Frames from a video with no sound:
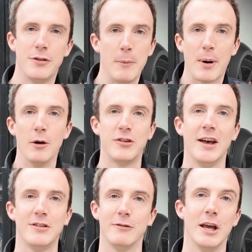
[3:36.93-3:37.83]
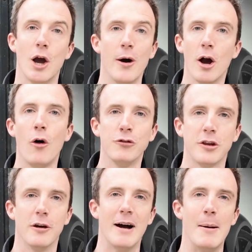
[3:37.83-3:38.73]
the process of it going
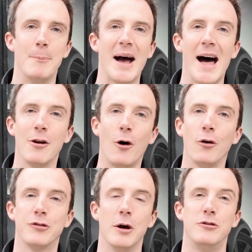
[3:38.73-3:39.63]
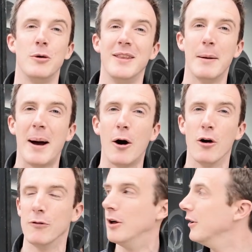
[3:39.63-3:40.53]
onto the ramp and also doing the
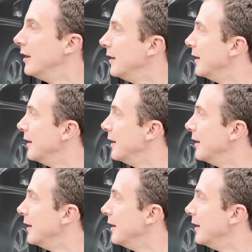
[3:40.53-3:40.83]
power run.